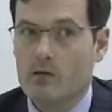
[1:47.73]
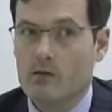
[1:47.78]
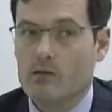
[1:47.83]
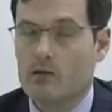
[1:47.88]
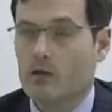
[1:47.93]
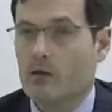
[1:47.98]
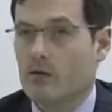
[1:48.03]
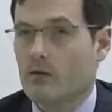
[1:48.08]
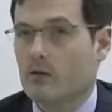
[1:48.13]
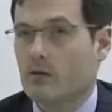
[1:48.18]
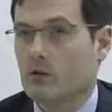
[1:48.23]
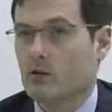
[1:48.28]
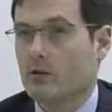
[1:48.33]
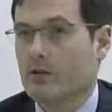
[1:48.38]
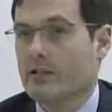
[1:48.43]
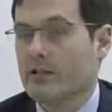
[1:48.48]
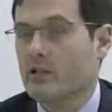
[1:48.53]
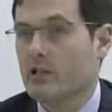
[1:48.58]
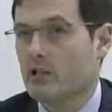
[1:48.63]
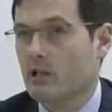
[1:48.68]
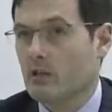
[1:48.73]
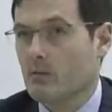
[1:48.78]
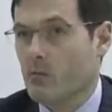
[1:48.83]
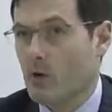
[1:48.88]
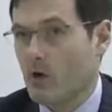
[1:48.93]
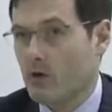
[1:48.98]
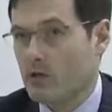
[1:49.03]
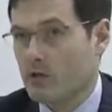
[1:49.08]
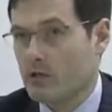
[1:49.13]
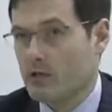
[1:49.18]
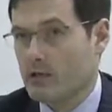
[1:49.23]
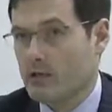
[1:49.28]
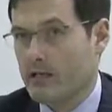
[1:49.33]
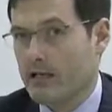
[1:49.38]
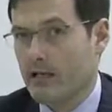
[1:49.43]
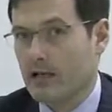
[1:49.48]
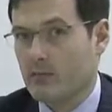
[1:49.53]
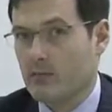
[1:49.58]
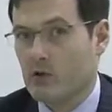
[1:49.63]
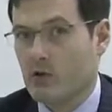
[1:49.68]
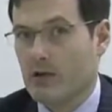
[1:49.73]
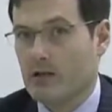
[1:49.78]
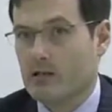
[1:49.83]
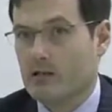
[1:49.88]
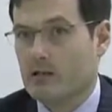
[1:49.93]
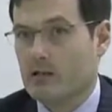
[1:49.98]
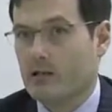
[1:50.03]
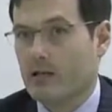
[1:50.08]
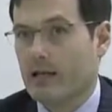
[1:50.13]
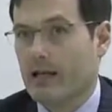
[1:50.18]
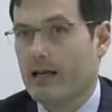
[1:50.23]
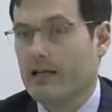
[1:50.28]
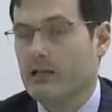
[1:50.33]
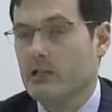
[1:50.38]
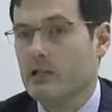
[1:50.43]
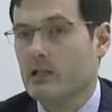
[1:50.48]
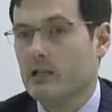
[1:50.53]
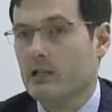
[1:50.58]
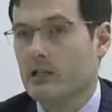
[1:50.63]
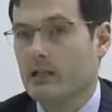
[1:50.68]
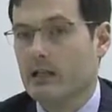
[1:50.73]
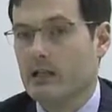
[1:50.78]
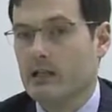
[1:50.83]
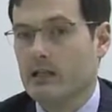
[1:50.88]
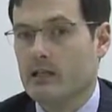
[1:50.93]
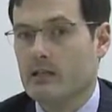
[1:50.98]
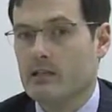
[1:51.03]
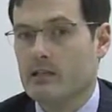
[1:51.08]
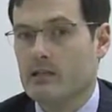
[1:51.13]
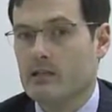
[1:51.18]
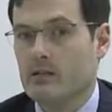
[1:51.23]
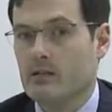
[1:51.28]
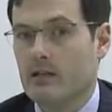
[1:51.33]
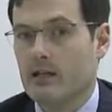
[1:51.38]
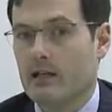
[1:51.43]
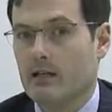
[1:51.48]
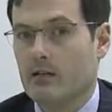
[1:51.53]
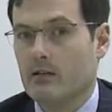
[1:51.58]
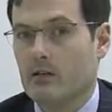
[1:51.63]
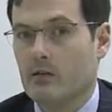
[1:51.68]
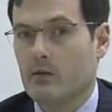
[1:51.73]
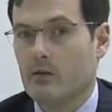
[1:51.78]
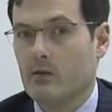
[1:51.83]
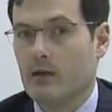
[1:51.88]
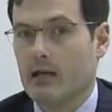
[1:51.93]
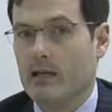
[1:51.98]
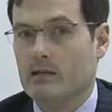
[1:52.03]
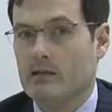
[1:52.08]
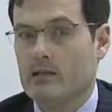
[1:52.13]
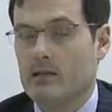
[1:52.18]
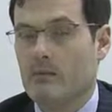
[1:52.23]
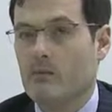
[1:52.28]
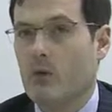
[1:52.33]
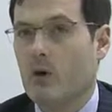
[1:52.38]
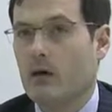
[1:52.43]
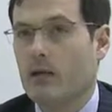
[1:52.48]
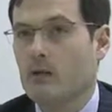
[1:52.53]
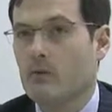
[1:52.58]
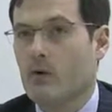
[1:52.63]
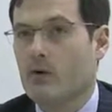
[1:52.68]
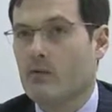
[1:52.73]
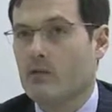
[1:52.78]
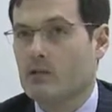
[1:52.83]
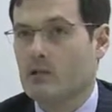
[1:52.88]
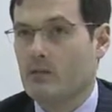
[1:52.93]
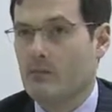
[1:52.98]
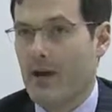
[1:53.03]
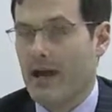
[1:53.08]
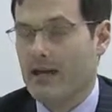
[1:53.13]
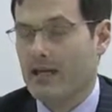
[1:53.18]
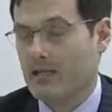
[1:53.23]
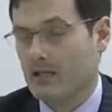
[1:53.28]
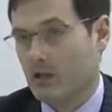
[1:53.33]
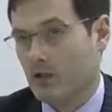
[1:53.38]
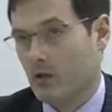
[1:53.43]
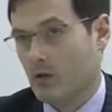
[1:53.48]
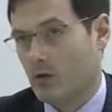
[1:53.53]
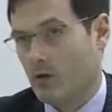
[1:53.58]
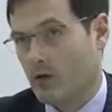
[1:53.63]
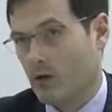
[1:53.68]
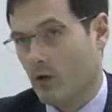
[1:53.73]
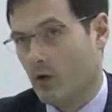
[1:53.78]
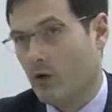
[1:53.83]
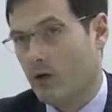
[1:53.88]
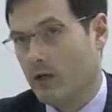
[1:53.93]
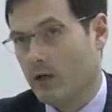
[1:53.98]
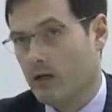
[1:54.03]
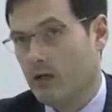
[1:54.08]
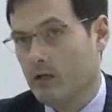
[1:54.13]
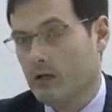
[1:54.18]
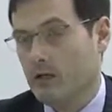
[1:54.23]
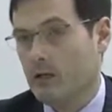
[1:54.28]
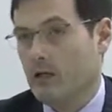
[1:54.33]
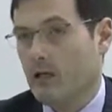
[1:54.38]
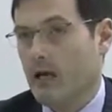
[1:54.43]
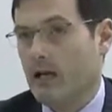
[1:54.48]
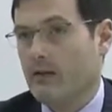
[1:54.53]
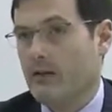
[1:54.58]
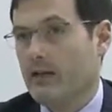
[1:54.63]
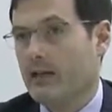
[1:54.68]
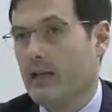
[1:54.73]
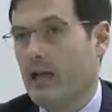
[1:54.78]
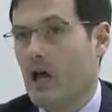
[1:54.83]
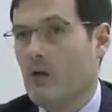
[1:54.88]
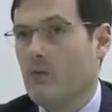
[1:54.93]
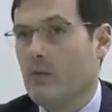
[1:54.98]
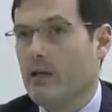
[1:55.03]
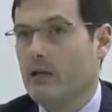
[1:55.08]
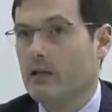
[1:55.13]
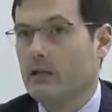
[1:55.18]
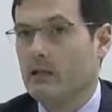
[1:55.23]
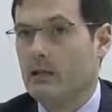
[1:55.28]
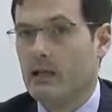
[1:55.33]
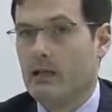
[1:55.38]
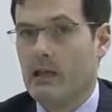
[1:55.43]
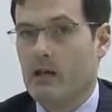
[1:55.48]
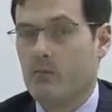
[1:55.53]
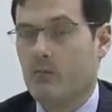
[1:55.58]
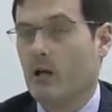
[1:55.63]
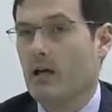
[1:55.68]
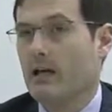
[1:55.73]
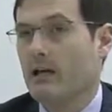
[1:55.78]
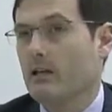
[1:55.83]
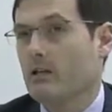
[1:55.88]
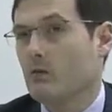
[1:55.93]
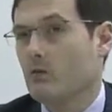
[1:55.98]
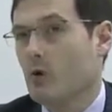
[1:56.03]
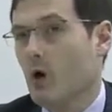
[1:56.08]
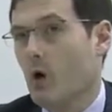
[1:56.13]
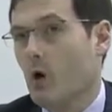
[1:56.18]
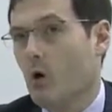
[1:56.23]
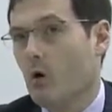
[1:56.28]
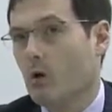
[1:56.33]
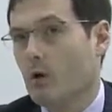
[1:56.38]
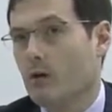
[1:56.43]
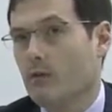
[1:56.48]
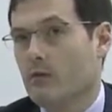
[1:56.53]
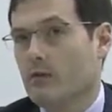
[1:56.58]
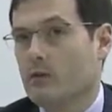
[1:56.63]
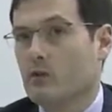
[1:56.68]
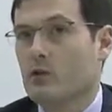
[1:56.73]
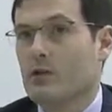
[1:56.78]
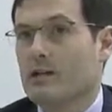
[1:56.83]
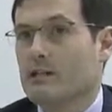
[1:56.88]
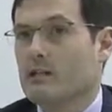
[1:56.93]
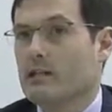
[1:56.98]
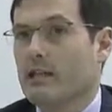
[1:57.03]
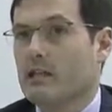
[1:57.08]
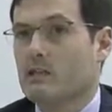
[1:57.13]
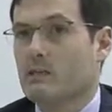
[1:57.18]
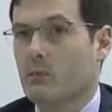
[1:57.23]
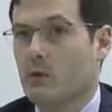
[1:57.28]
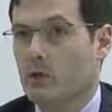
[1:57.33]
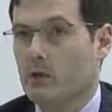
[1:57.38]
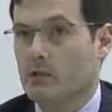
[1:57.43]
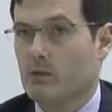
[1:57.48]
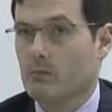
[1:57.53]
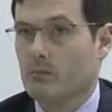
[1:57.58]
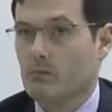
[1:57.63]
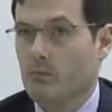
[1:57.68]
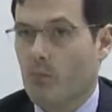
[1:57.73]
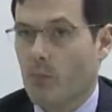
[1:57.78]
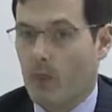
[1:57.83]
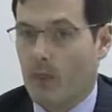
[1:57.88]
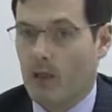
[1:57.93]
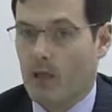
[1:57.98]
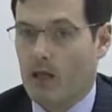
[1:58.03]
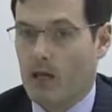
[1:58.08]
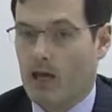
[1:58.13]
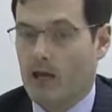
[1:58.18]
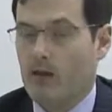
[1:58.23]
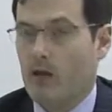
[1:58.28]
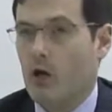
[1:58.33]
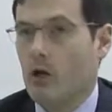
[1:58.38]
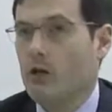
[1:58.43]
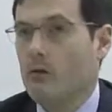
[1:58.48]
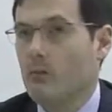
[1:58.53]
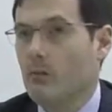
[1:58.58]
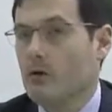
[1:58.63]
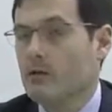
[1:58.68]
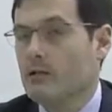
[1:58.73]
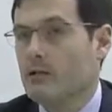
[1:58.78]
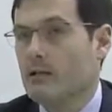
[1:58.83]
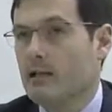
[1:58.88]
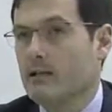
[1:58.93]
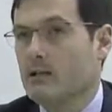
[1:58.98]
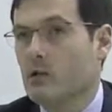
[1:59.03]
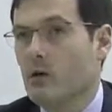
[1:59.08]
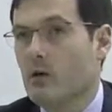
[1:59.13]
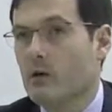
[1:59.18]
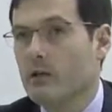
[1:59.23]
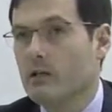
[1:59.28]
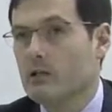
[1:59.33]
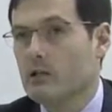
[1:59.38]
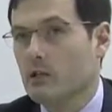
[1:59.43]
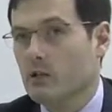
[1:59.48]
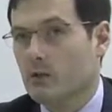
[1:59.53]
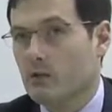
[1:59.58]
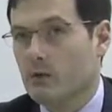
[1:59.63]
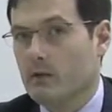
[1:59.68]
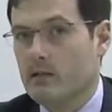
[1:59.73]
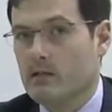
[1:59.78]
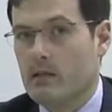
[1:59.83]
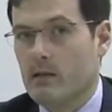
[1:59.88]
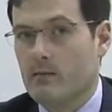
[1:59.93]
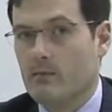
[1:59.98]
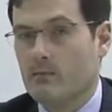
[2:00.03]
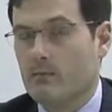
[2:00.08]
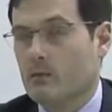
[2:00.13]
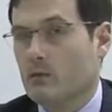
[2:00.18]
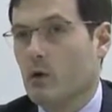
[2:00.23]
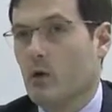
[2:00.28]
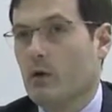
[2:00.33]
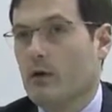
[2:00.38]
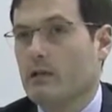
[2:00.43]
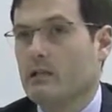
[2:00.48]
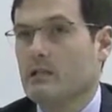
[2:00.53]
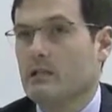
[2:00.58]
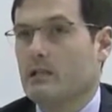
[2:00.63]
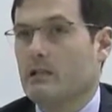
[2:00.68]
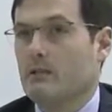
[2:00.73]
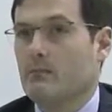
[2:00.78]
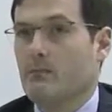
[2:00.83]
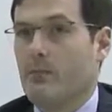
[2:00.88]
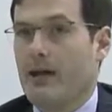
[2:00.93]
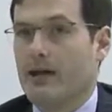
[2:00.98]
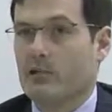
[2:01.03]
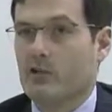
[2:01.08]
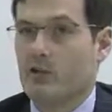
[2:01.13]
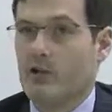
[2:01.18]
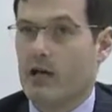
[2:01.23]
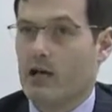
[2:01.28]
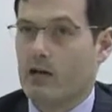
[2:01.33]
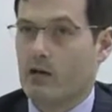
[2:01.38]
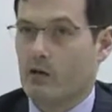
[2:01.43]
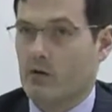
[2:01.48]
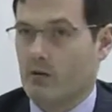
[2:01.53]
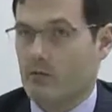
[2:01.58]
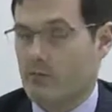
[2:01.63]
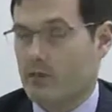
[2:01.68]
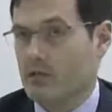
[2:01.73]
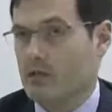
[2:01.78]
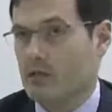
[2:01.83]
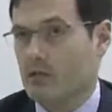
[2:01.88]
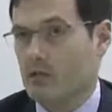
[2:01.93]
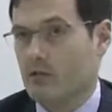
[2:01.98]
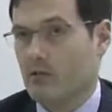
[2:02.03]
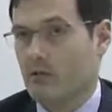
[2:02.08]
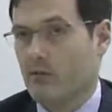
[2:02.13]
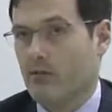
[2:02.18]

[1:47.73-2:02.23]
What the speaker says: The traditional approach to setting up trusts in Asia is that you get somebody, whether it's a banker or a lawyer, and they come in and they're playing the role of the trust expert. And the only person they're talking to is they're talking to the patriarch or the business